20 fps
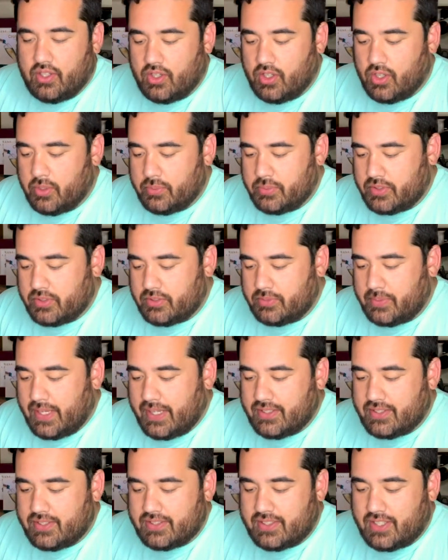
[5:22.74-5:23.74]
Herbs and
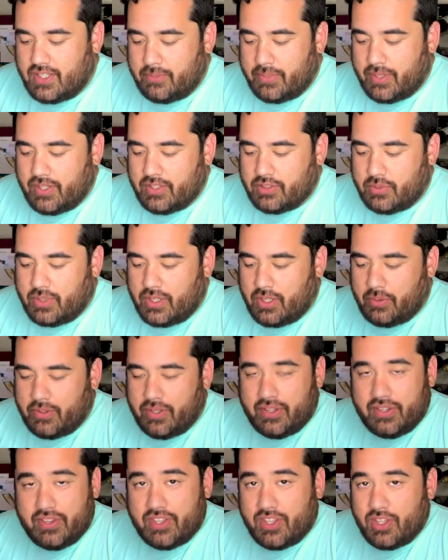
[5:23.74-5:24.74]
spices that it pairs well
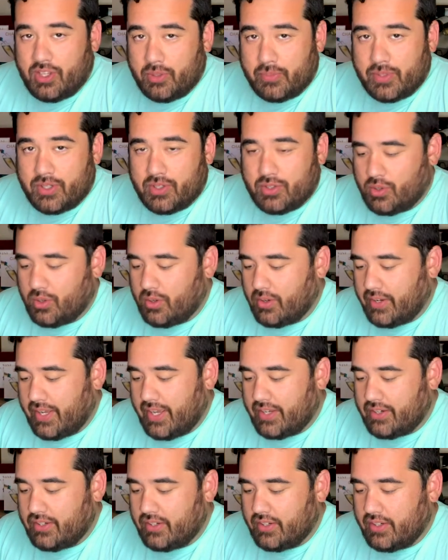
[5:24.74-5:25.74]
with: cumin,
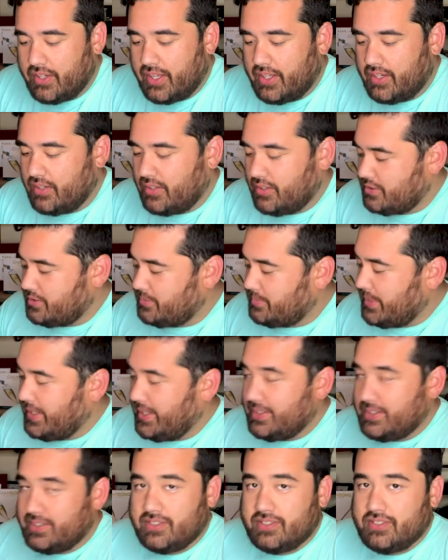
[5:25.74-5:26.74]
coriander, and
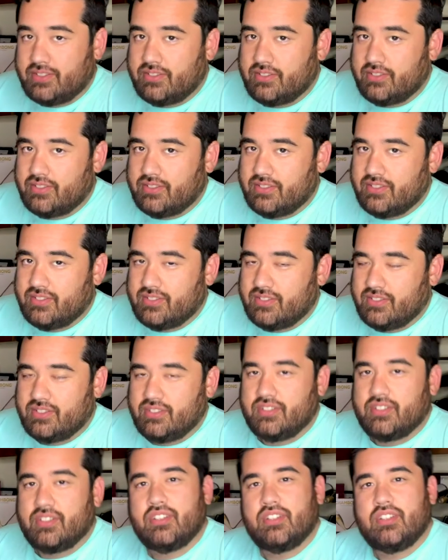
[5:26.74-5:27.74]
allspice.
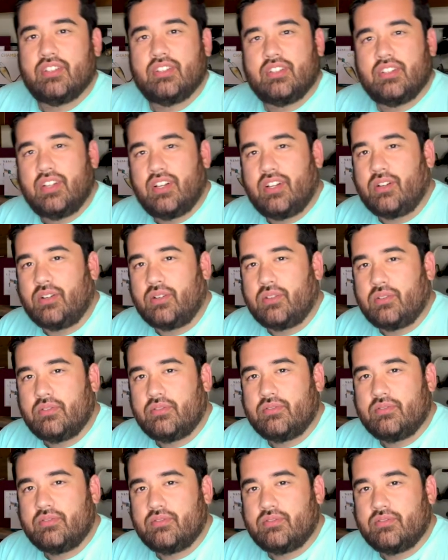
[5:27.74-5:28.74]
Oh,
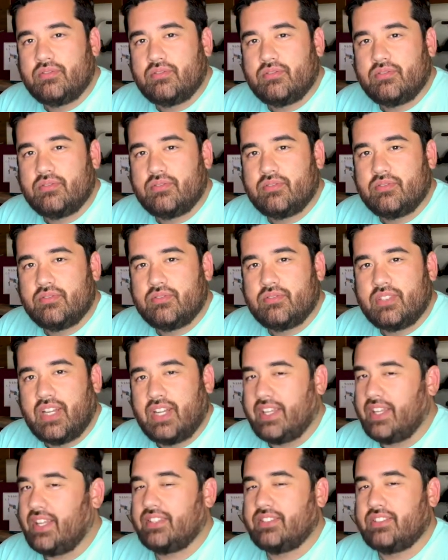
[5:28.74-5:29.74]

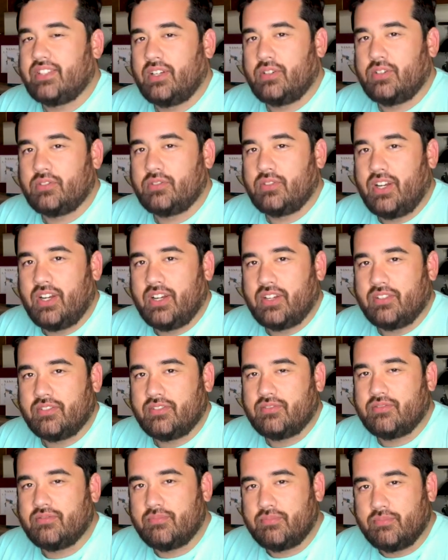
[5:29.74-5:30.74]
I guess I was
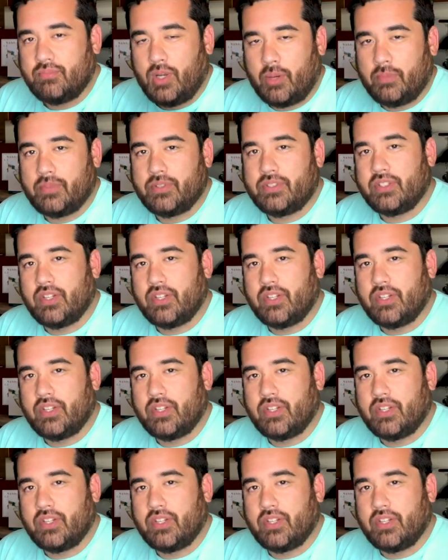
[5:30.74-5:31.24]
wrong moments